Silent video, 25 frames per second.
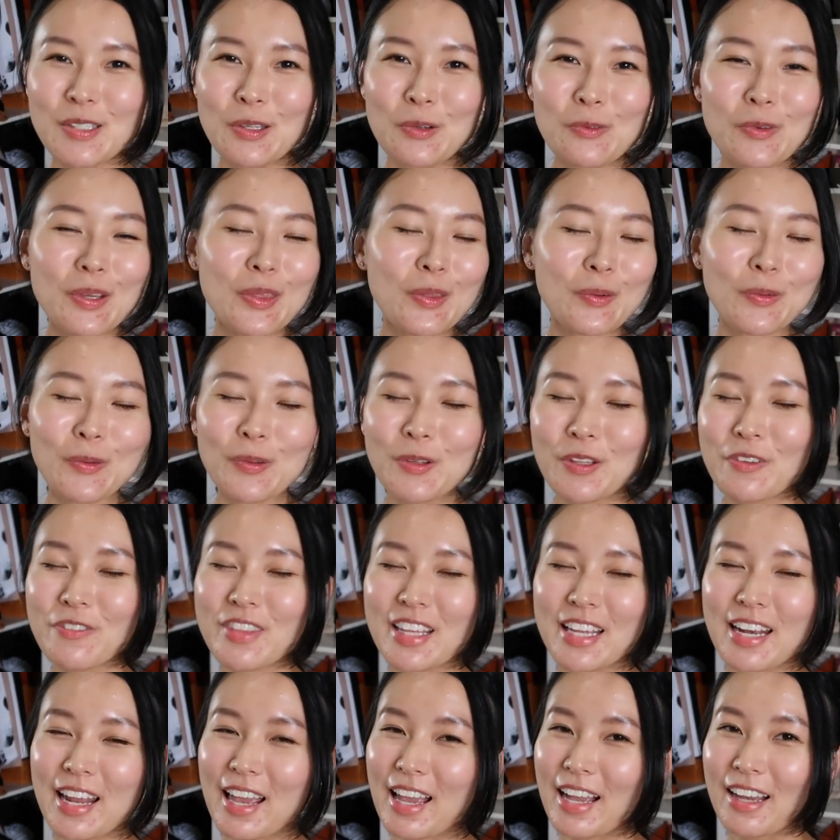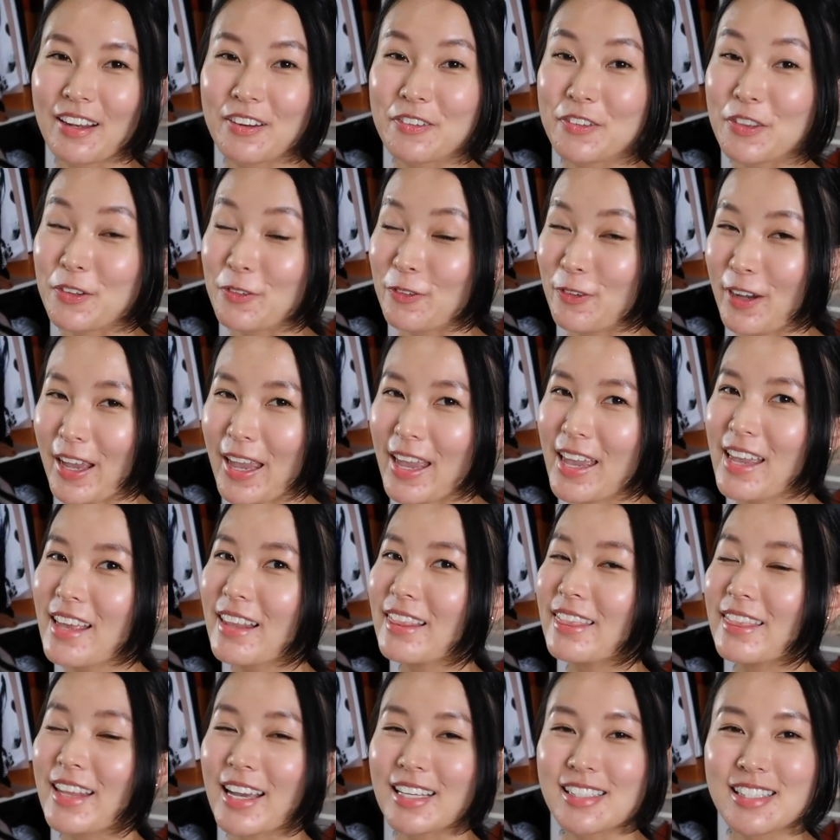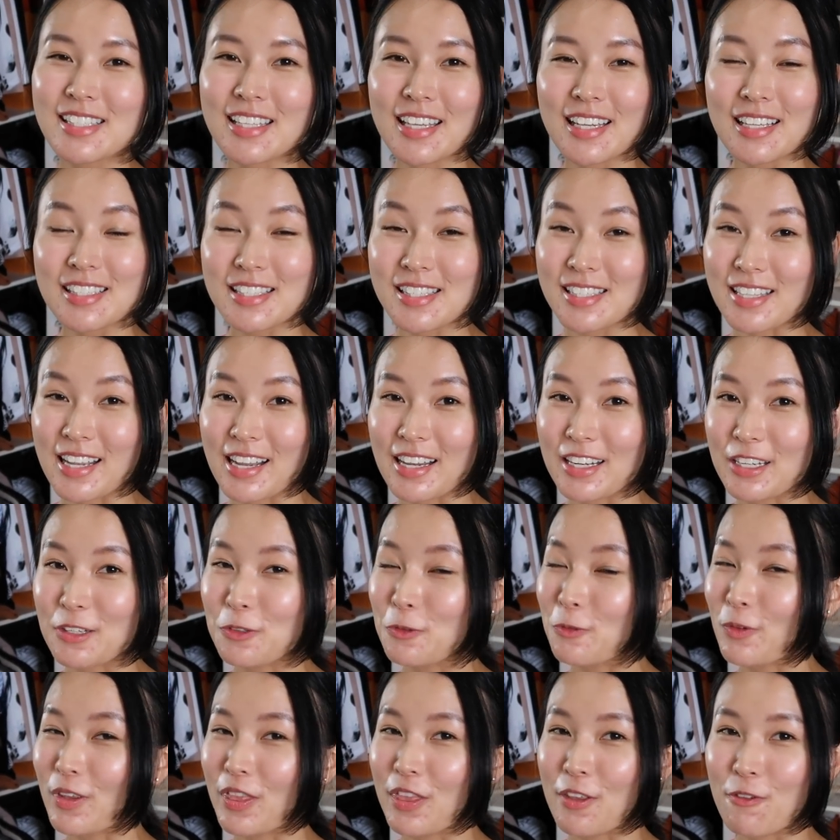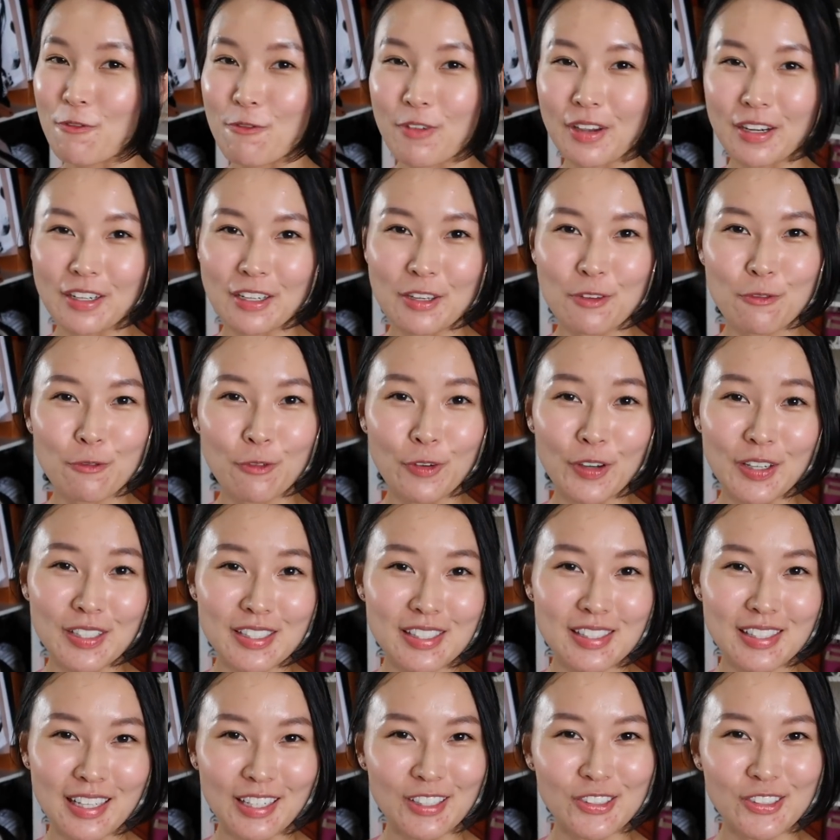So with all of that out of the way, let's get started with the very first